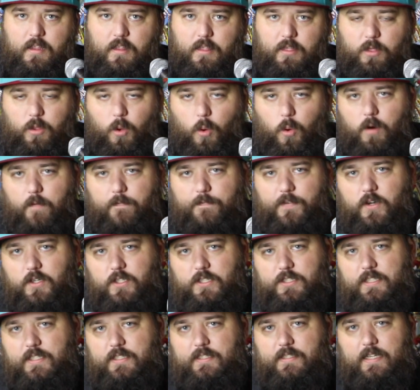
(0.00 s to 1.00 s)
Thor
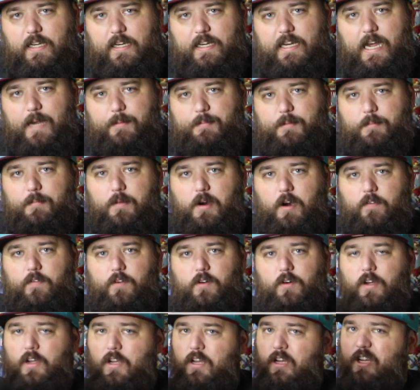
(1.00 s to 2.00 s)
versus Captain
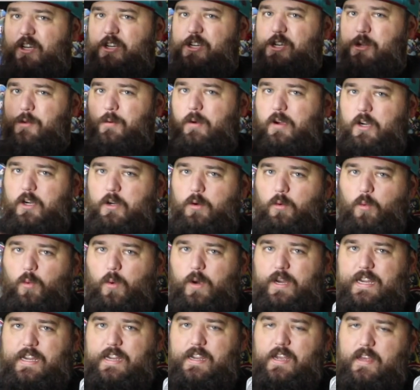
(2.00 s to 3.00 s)
Marvel. Do you
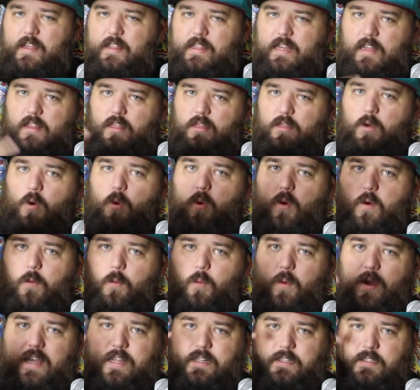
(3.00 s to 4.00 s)
agree that Thor
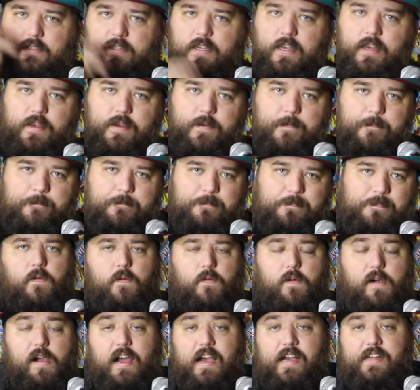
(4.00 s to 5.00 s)
wins?
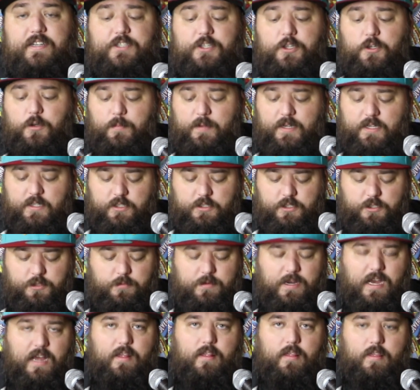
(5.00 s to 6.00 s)
And I do, because you
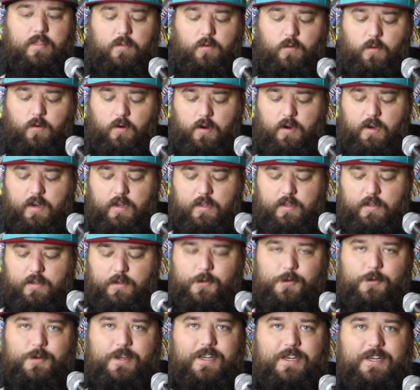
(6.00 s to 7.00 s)
got Thor,
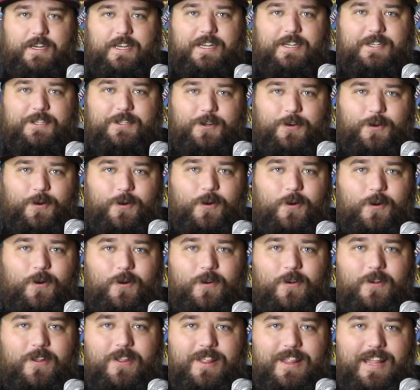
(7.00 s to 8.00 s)
who can
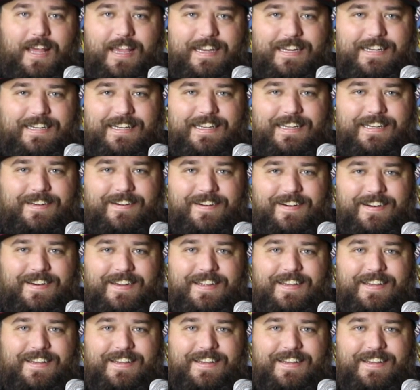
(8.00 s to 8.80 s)
control lightning,